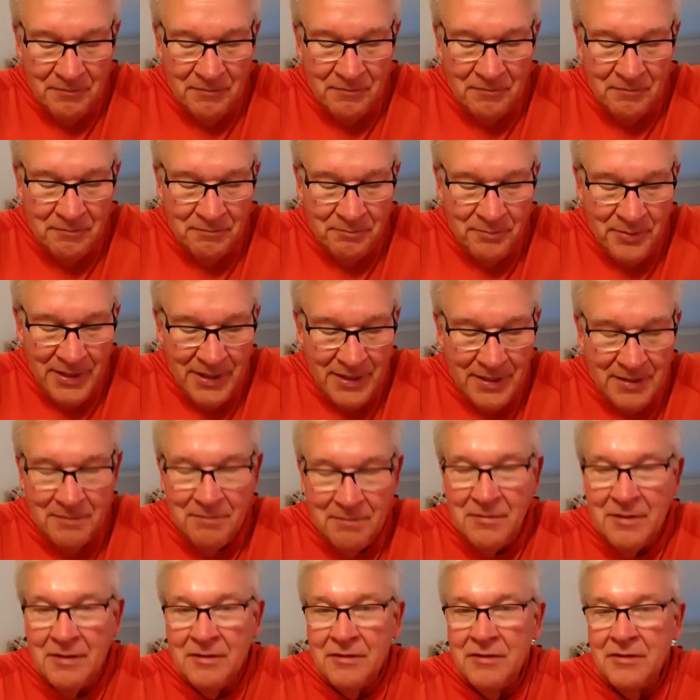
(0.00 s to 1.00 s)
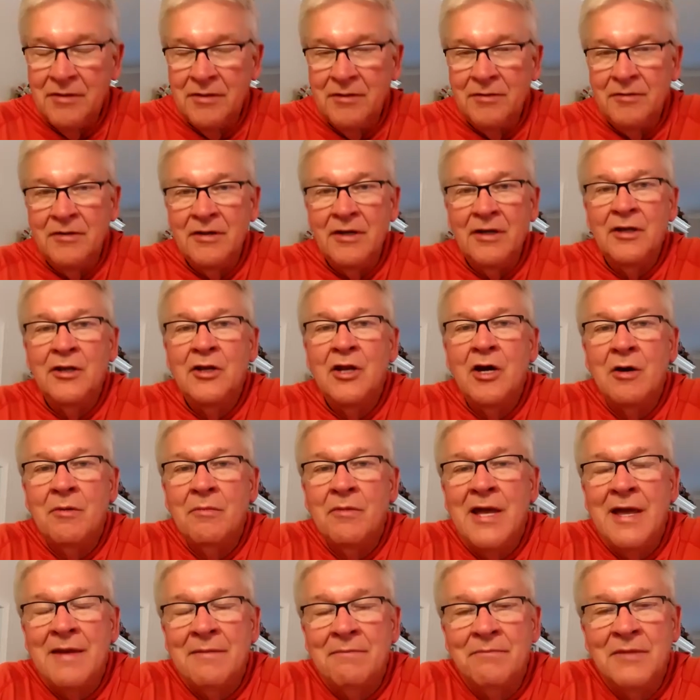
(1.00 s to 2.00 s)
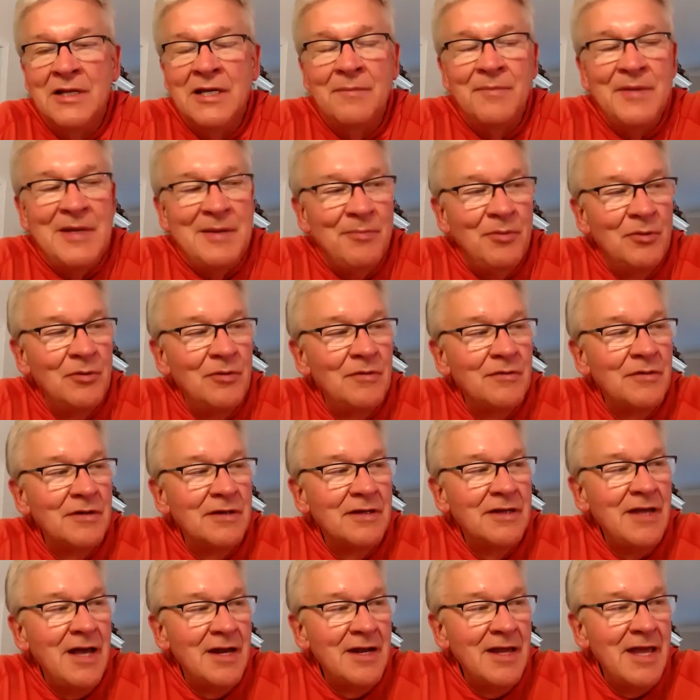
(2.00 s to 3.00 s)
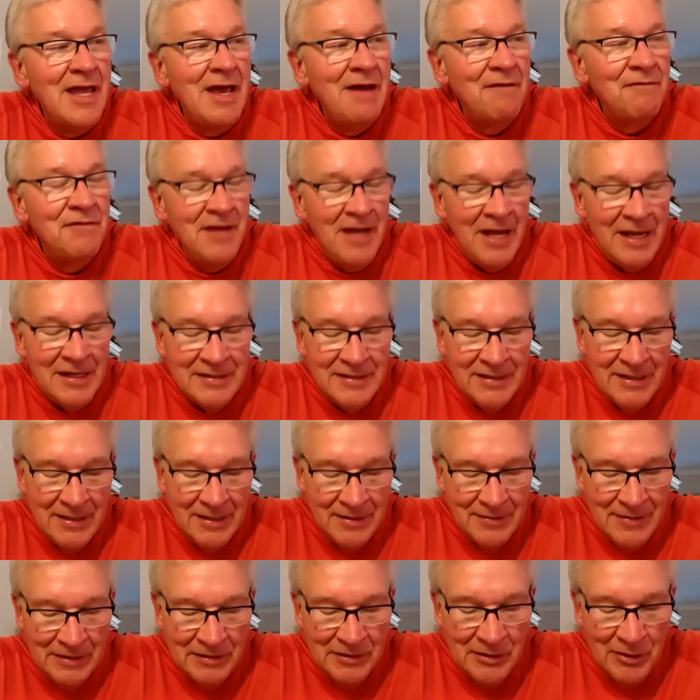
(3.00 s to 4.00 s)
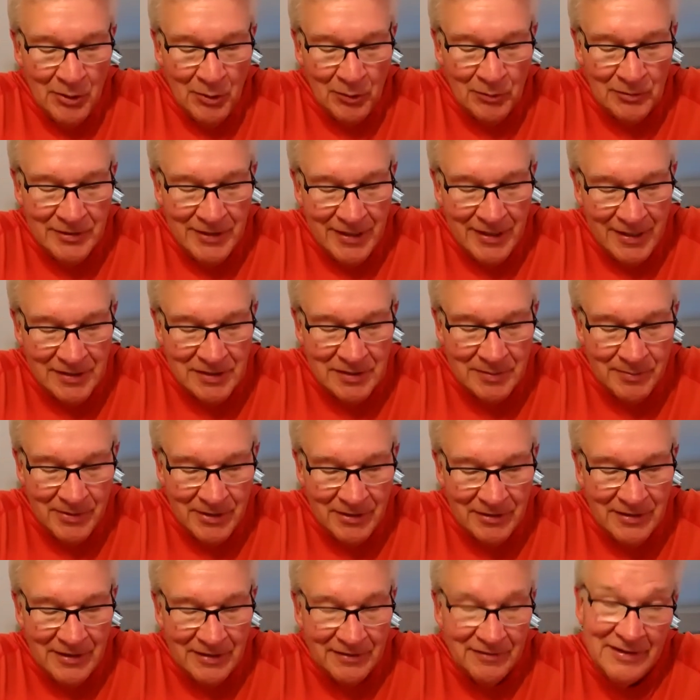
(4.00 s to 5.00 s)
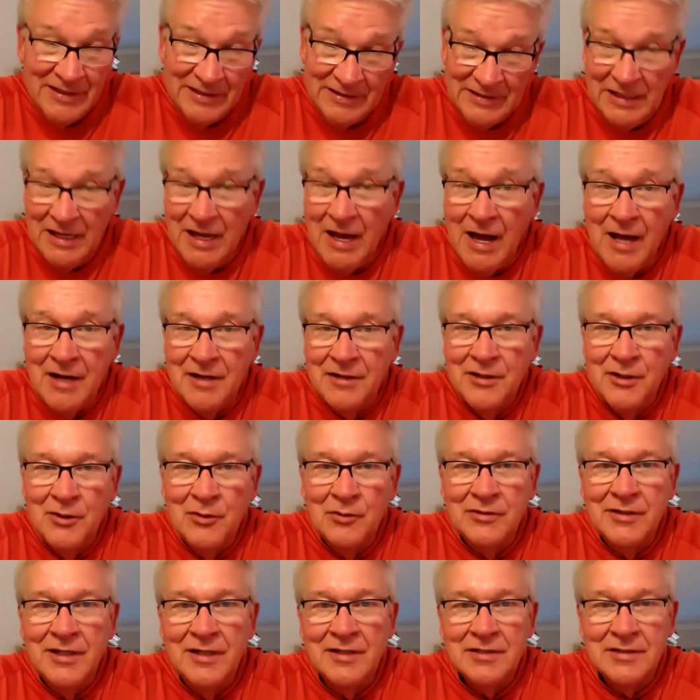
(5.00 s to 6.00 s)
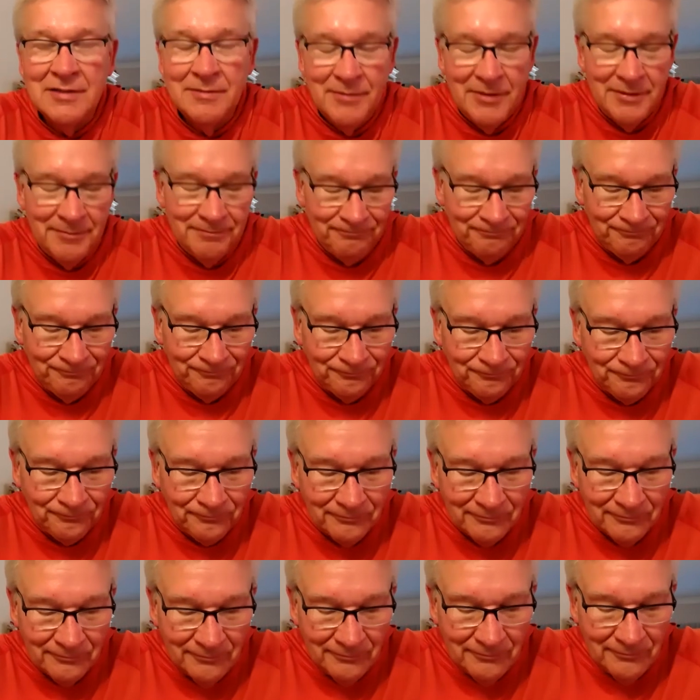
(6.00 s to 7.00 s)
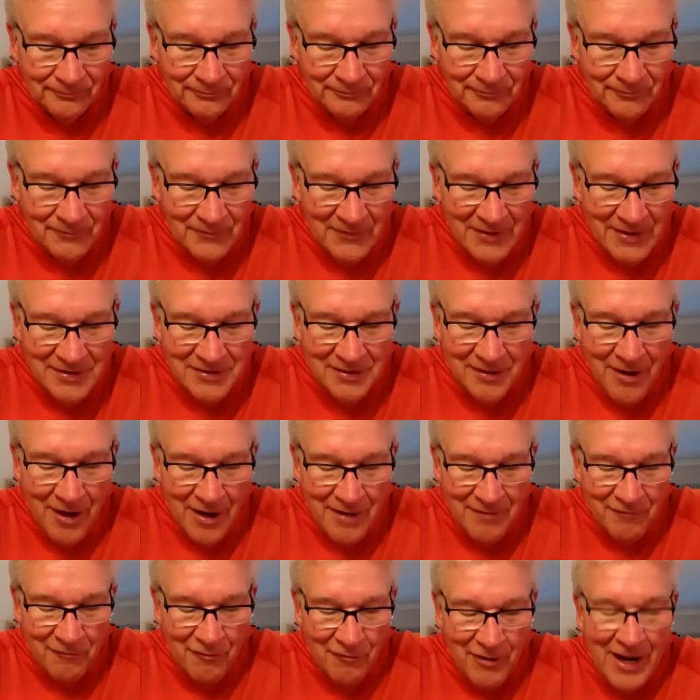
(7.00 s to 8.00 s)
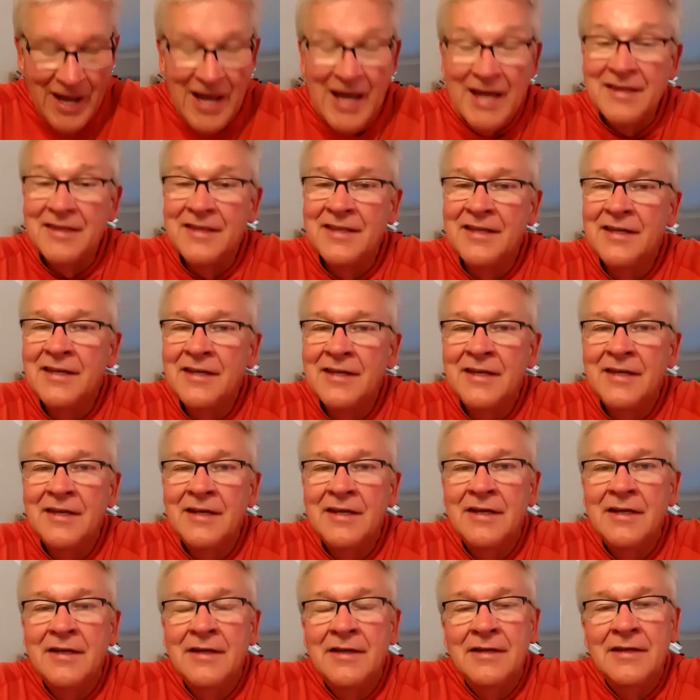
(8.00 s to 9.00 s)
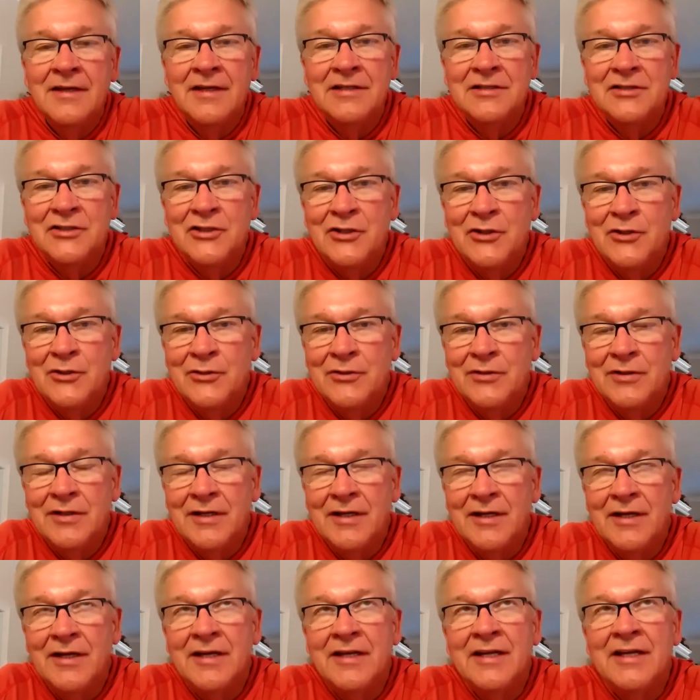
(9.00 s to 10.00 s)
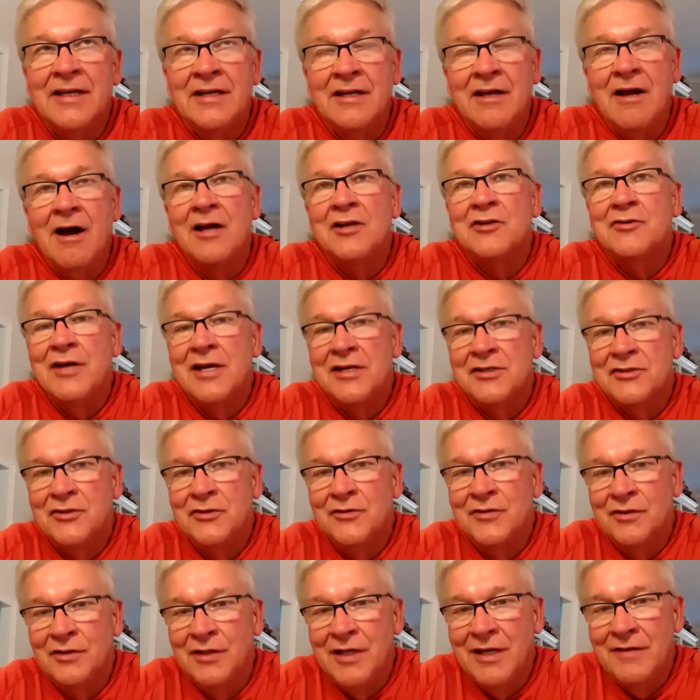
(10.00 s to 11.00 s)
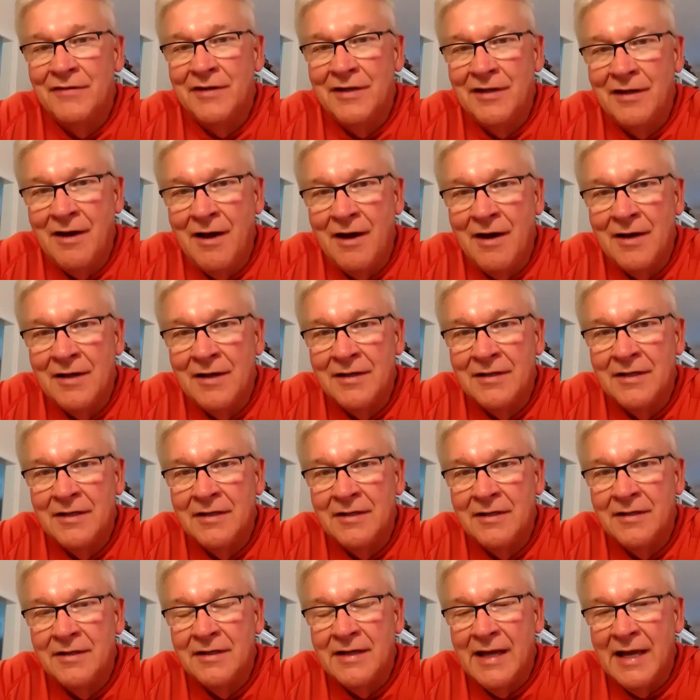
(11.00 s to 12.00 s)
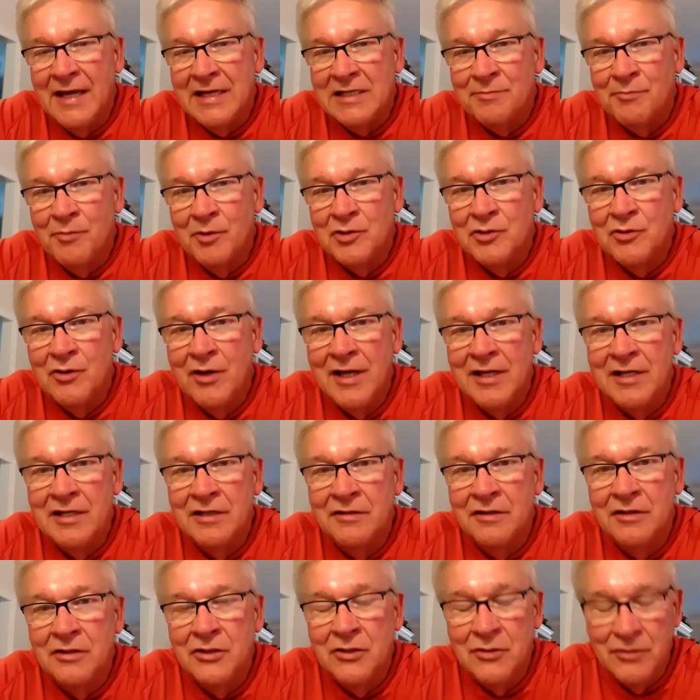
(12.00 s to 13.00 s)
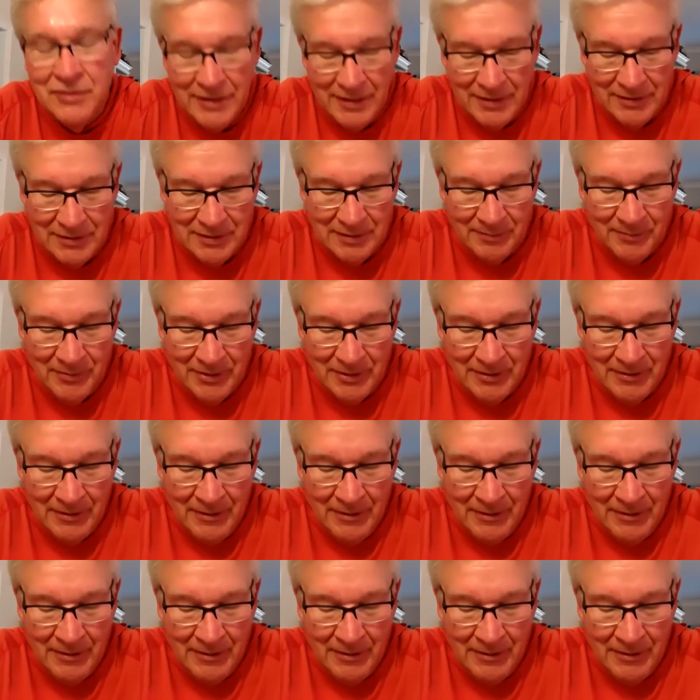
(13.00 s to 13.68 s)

But, you know, and many people kind of have the idea that the Old Testament, that the God of the Old Testament is a God of wrath, in contrast to the loving God as portrayed in the New Testament.